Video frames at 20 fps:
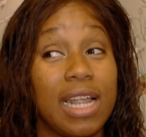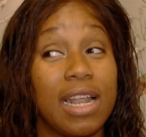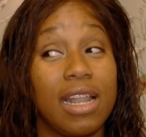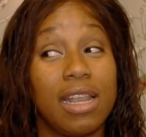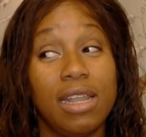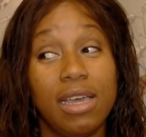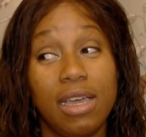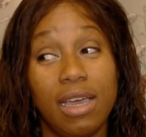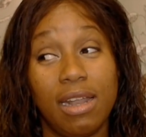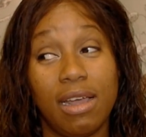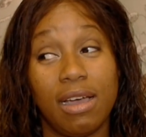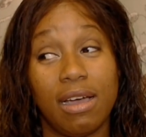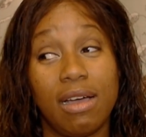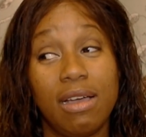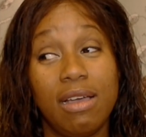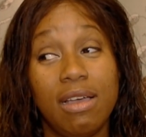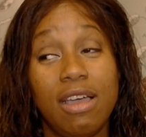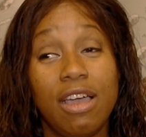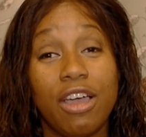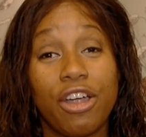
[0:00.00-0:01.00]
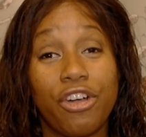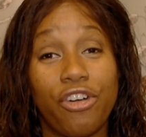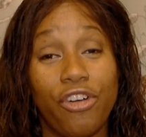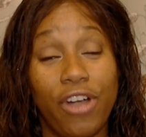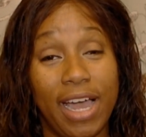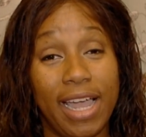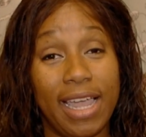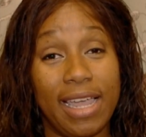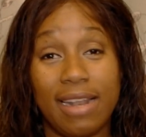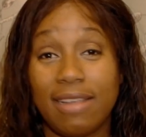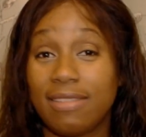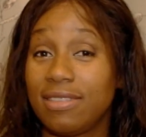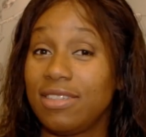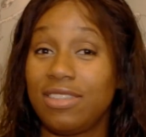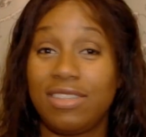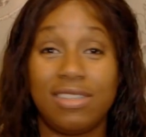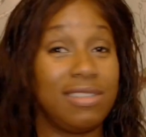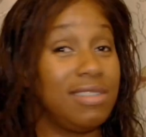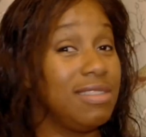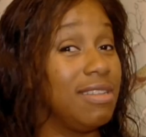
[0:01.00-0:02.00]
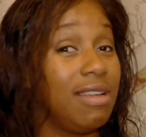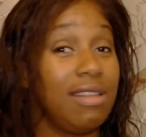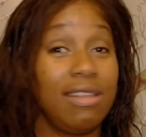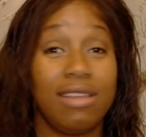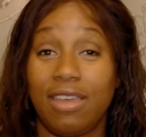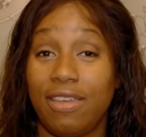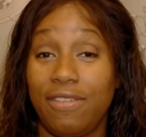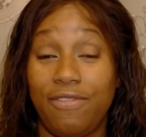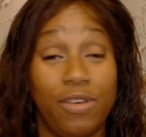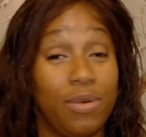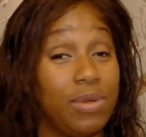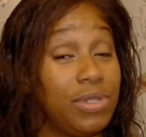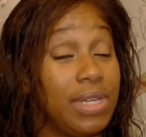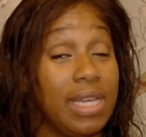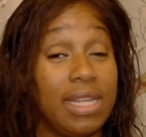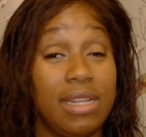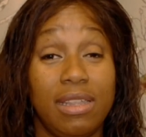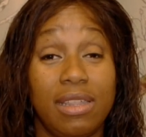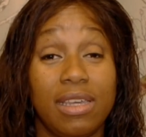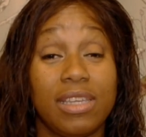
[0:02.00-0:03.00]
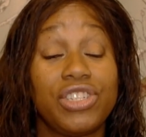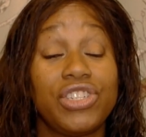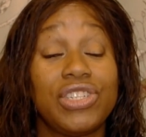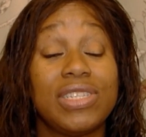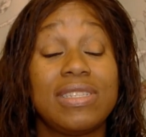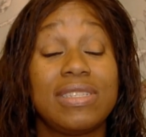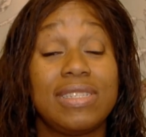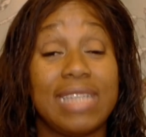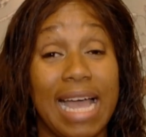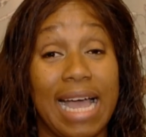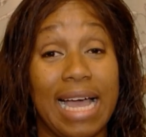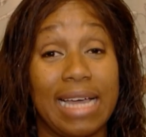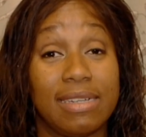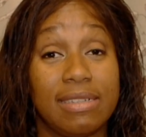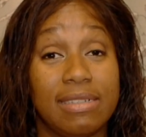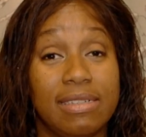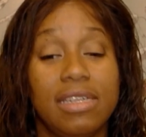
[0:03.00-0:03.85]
And look at her crying. I said she's not looking forward to anything. She's sad.